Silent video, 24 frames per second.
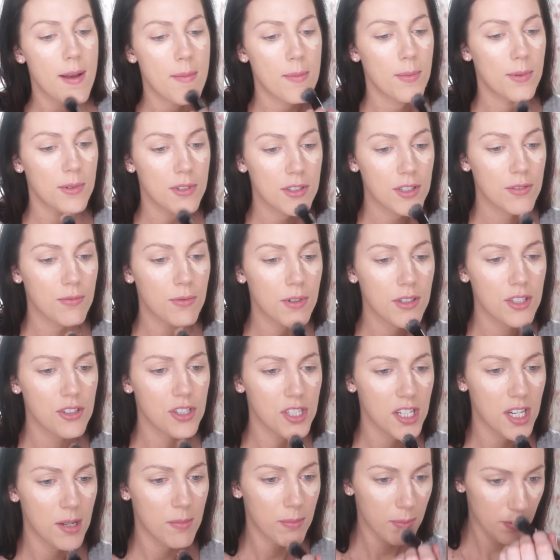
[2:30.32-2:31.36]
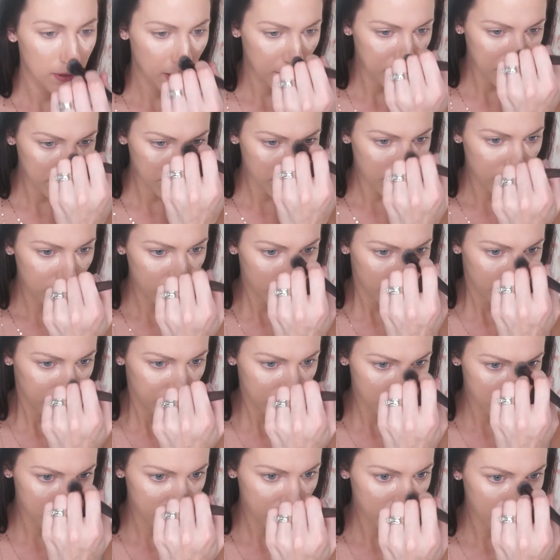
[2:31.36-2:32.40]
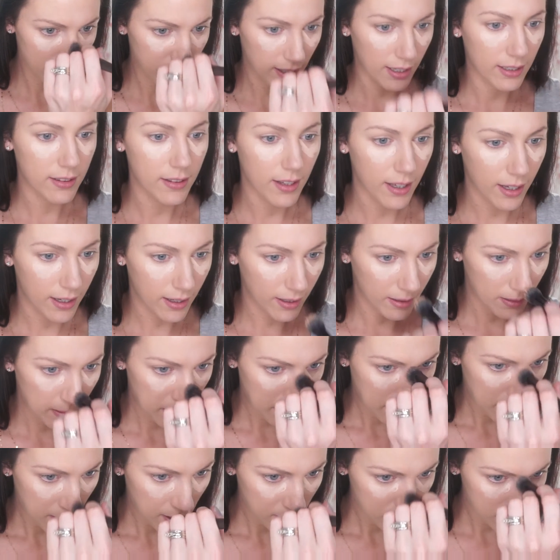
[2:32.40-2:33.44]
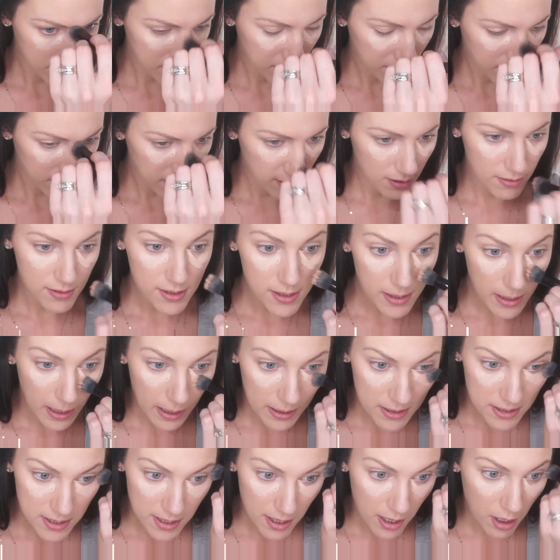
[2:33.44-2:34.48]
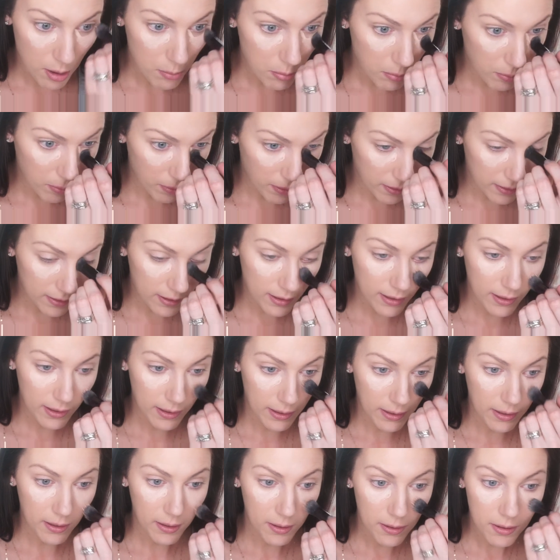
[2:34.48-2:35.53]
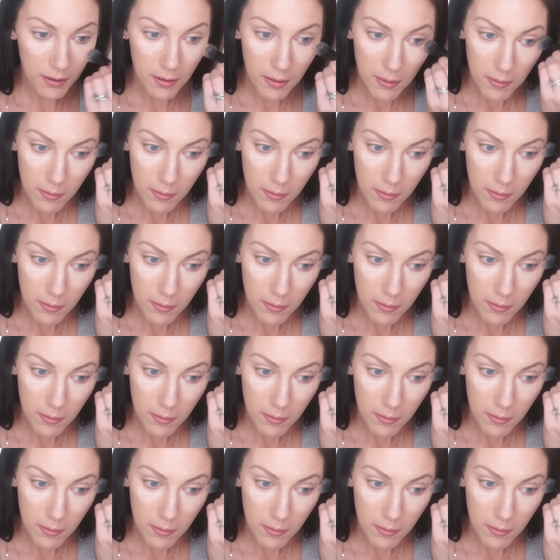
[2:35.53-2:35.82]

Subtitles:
It's real cheap, a couple dollars, something like that. I'm just gonna use that to help work it in.